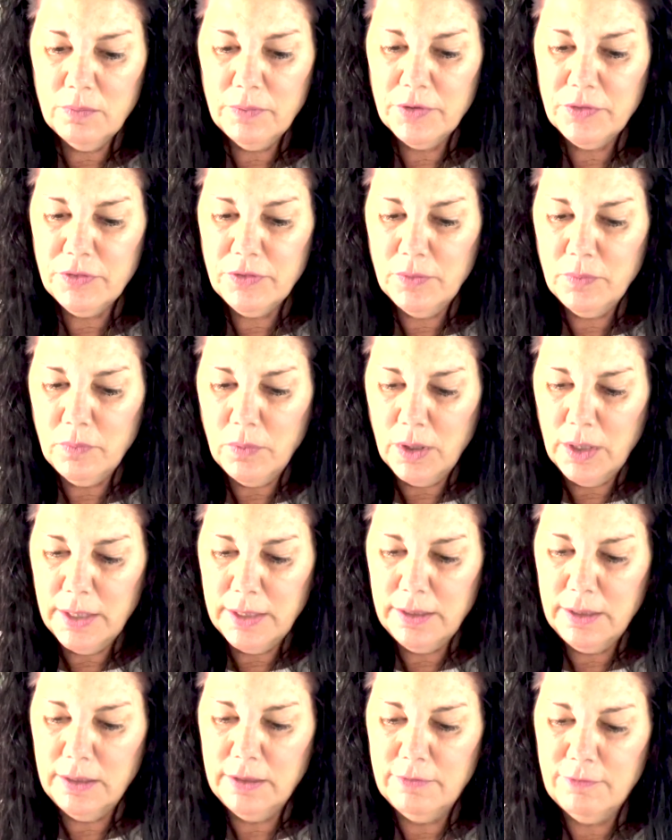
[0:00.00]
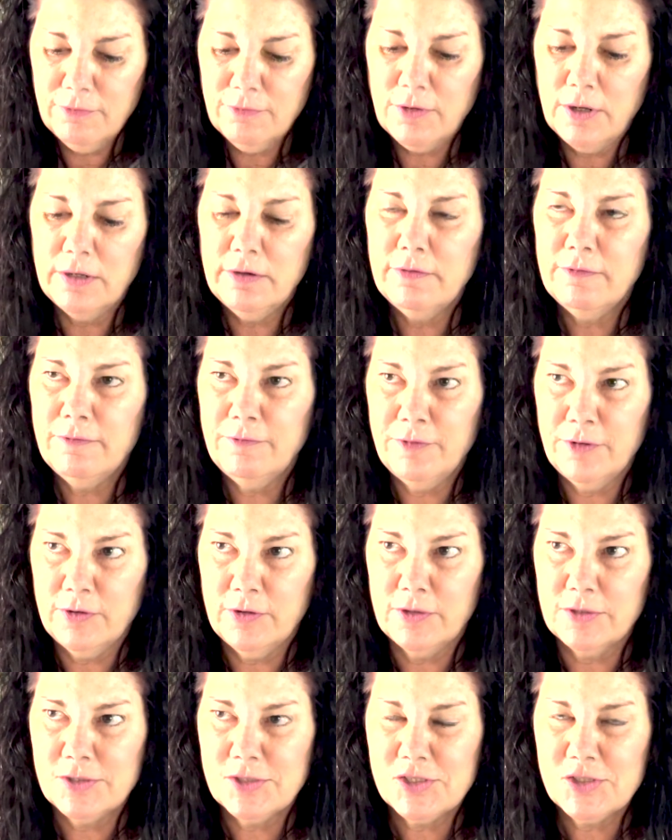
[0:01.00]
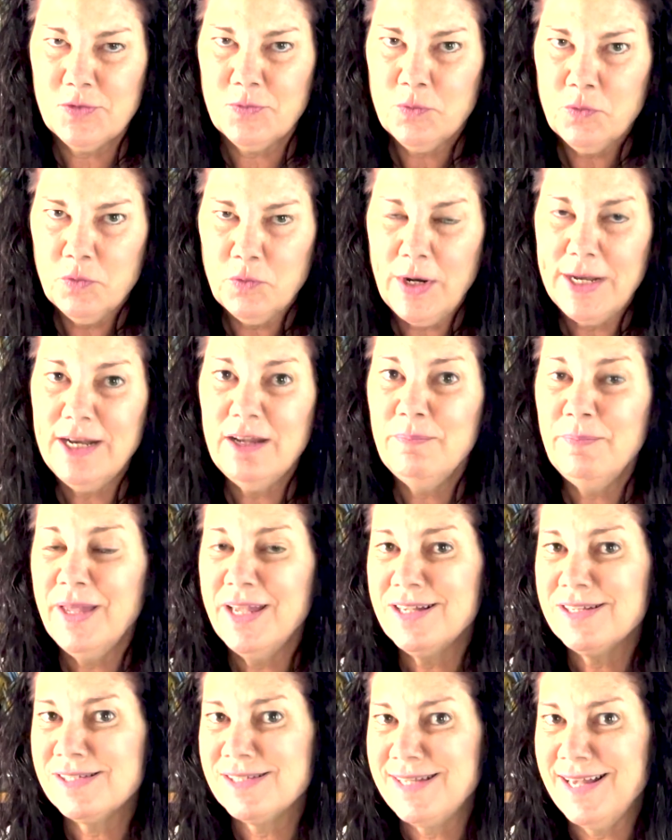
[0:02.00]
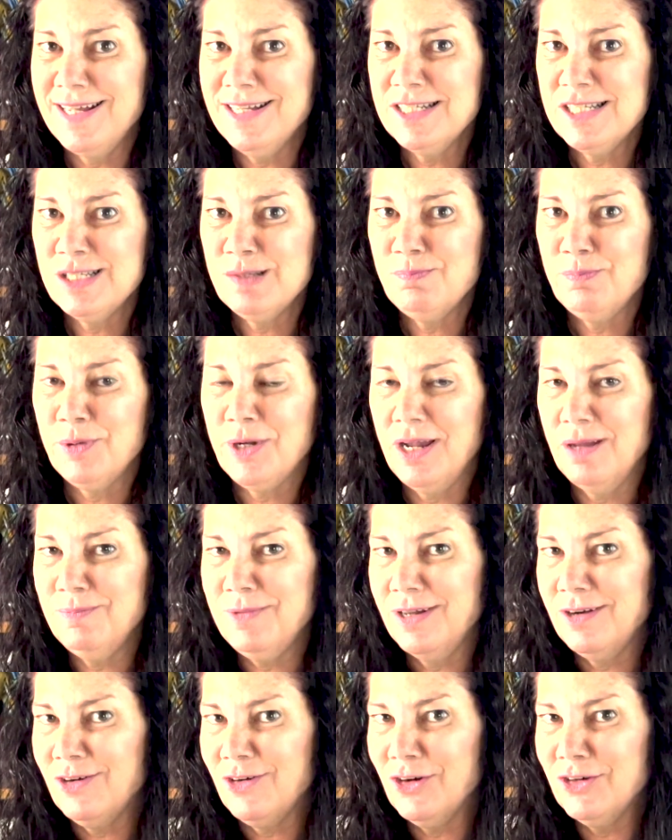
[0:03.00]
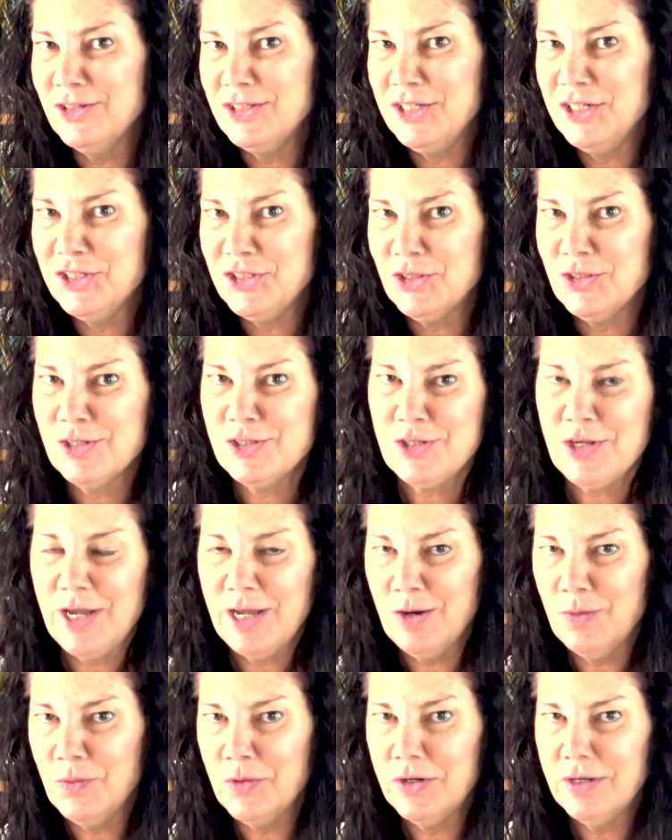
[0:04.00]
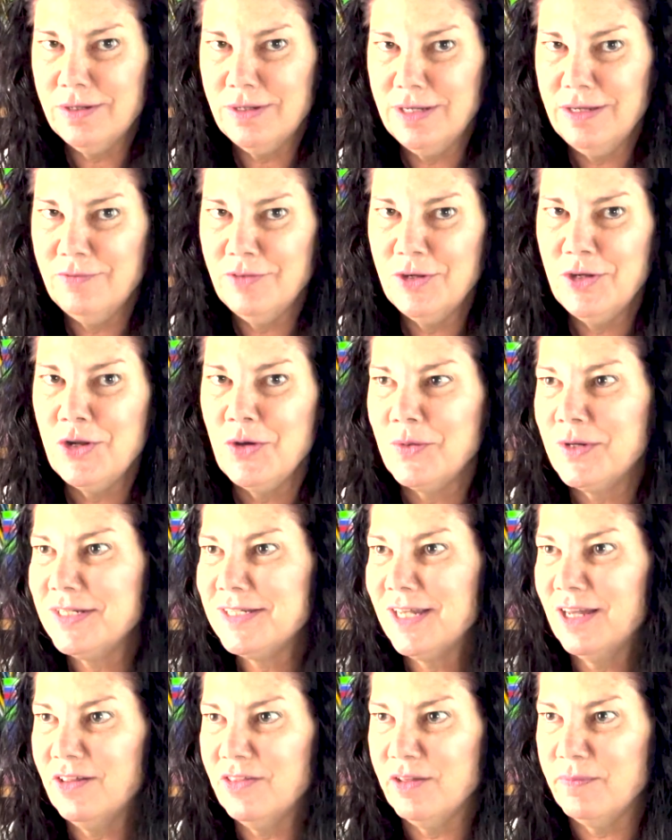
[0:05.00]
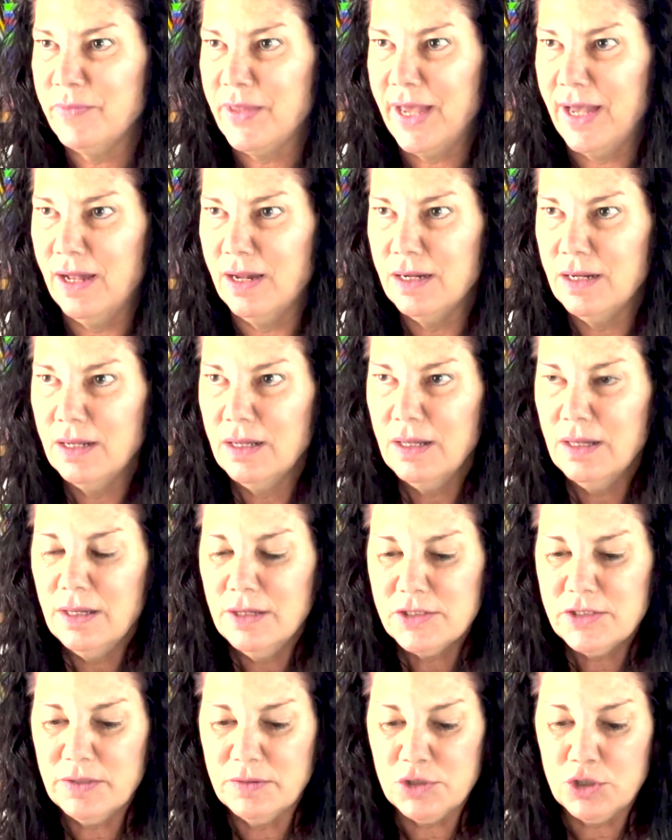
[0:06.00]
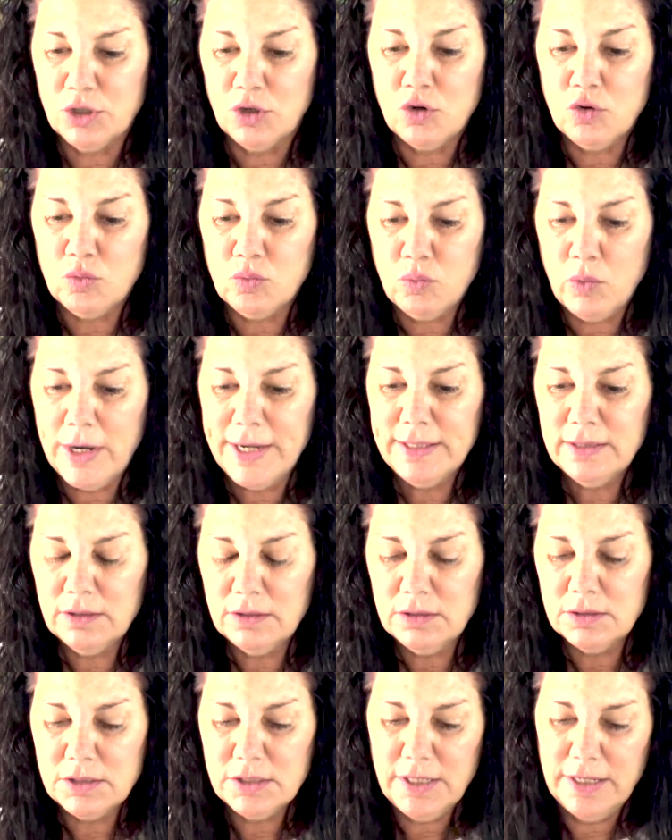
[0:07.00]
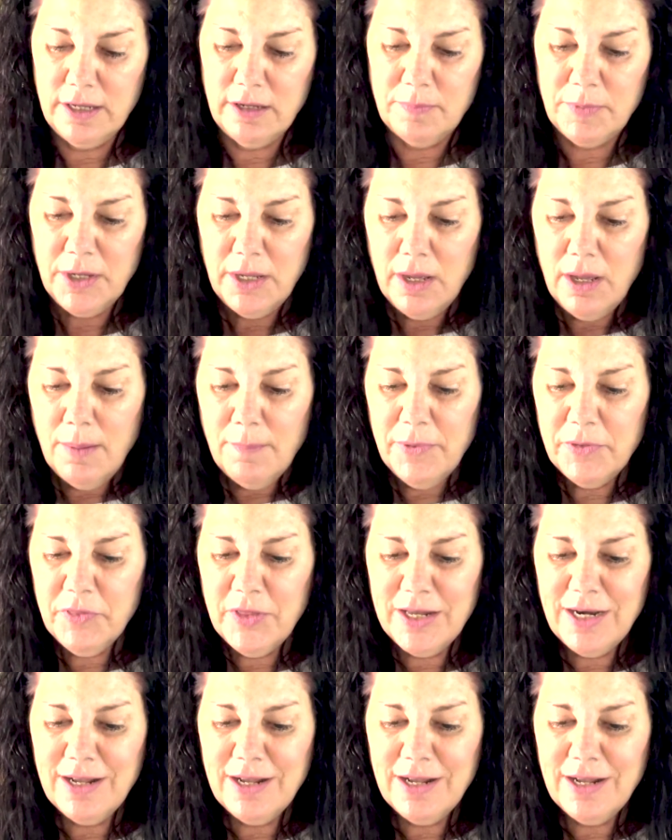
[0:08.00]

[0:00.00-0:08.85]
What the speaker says: with the one in front first. Right? It makes sense, but I'm not an art teacher, so I wouldn't even know to tell them that. So it was a great little tip. But then